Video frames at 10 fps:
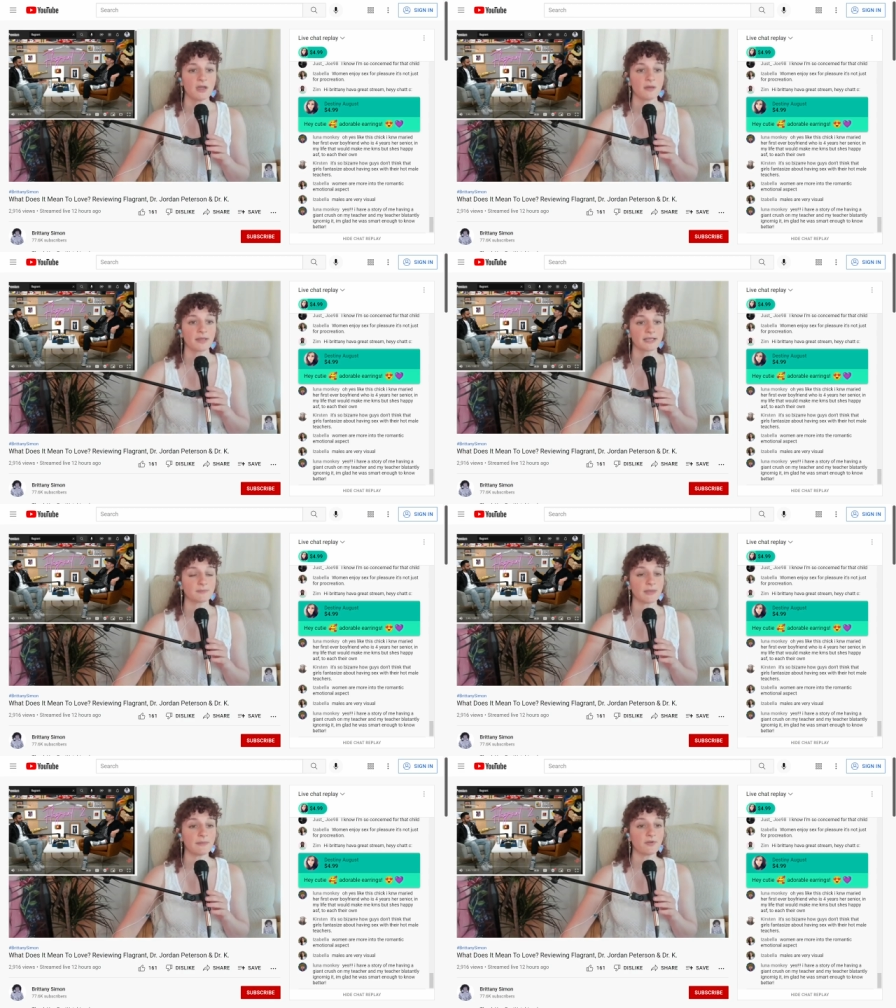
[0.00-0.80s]
Because
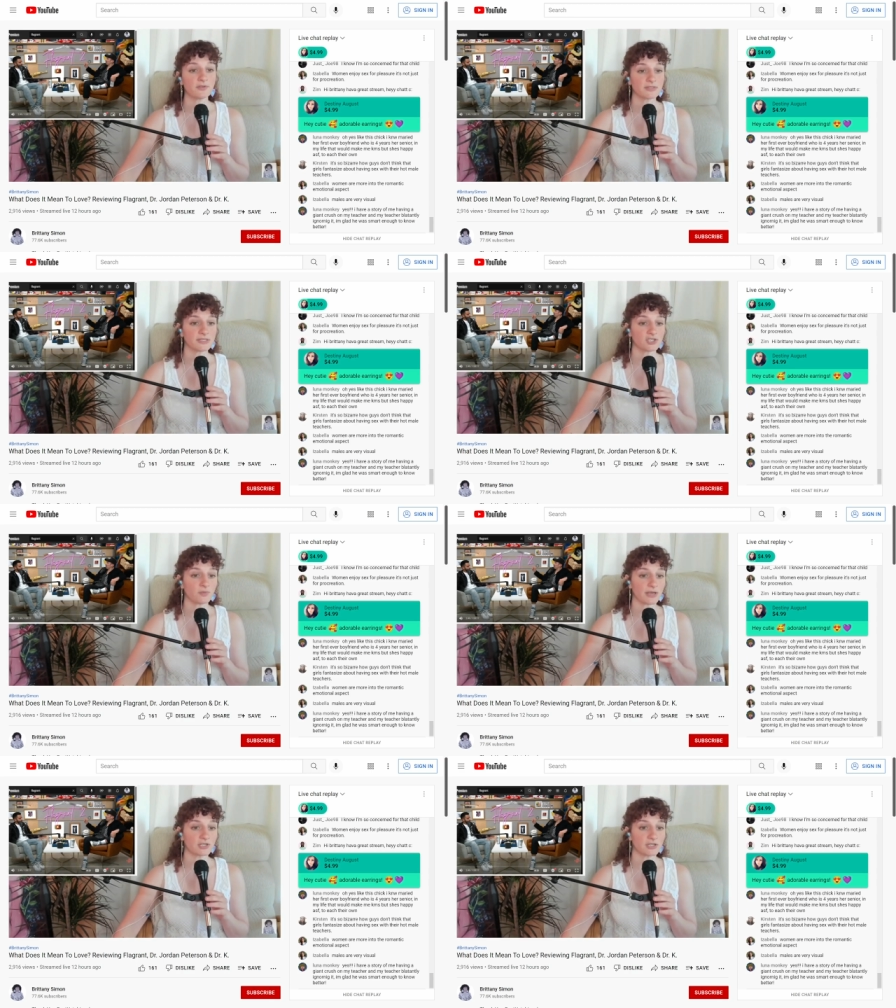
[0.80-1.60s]
people in those
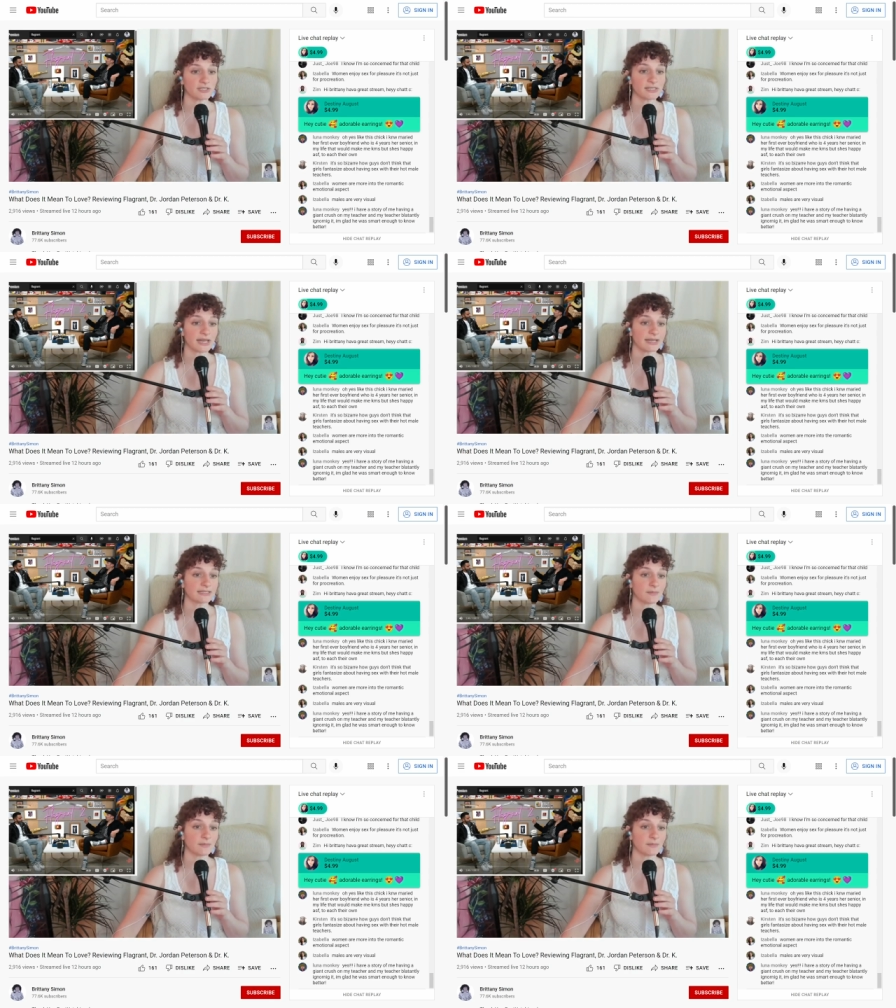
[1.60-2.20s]
situations, it ends up